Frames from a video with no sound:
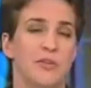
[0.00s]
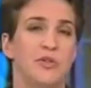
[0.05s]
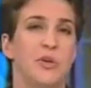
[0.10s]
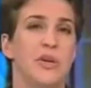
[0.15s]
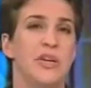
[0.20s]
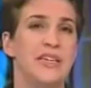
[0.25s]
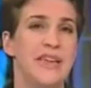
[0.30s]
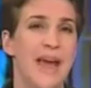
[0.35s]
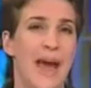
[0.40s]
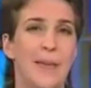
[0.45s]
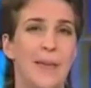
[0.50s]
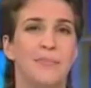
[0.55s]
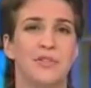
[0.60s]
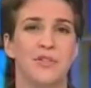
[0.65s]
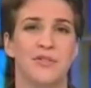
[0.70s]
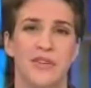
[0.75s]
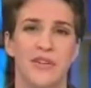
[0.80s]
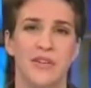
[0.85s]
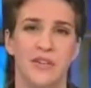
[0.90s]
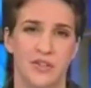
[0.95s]
between
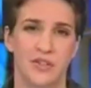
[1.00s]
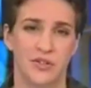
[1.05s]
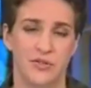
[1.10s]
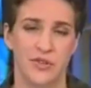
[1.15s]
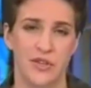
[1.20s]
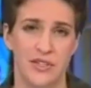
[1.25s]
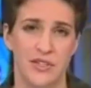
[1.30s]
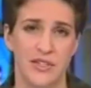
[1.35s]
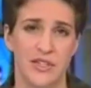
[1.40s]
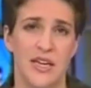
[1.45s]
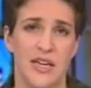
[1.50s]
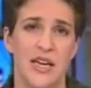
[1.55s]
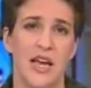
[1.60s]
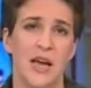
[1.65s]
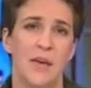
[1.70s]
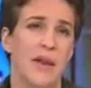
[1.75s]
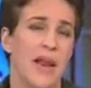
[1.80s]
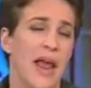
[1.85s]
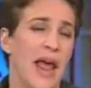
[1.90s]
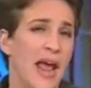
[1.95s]
types of industries.
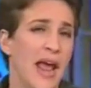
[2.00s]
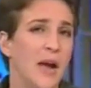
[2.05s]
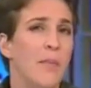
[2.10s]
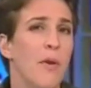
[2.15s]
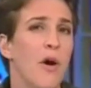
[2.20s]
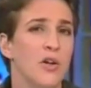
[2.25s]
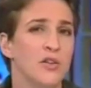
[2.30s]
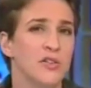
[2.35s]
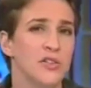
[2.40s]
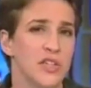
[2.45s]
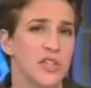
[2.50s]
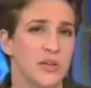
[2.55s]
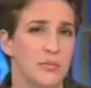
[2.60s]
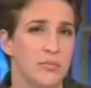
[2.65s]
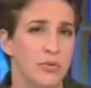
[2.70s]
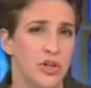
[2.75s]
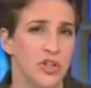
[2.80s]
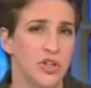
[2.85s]
I mean, Hank Paulson